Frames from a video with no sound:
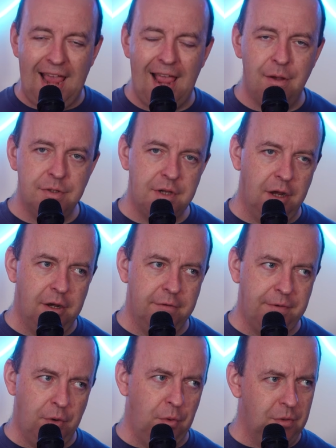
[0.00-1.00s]
get out
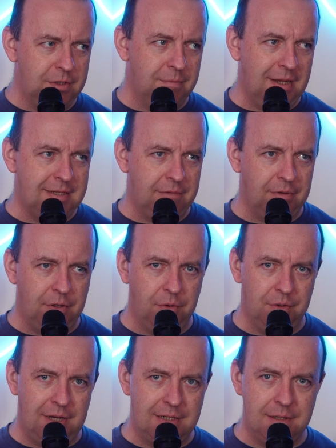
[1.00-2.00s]
of automatic
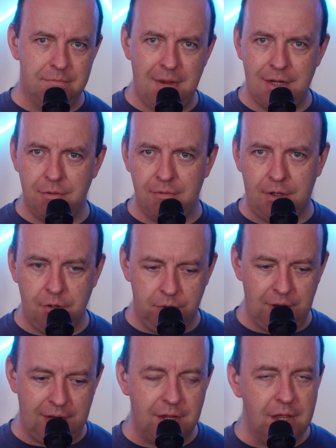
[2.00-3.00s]
recording to manual
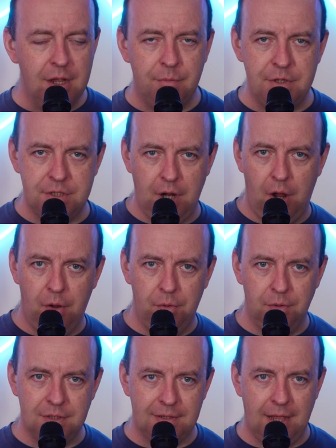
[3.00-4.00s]
recording, we just
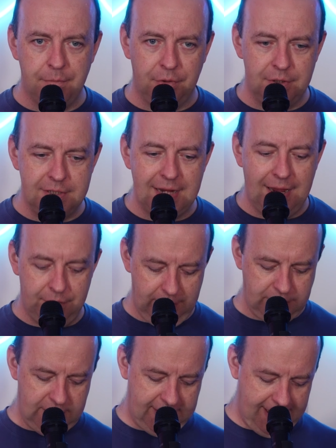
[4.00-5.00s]
hold that button down. Now
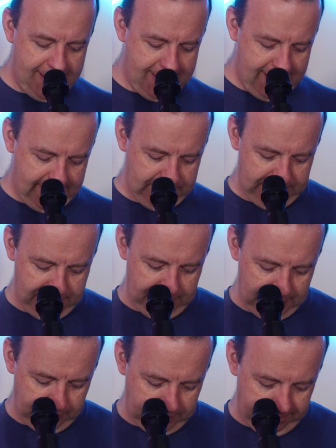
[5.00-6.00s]
you can actually do
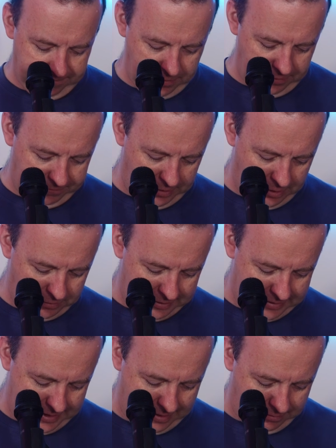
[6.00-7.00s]
this with your foot. If you hold
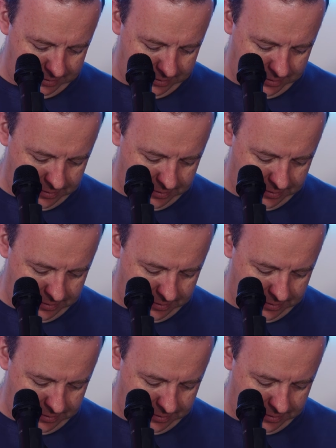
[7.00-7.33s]
it down,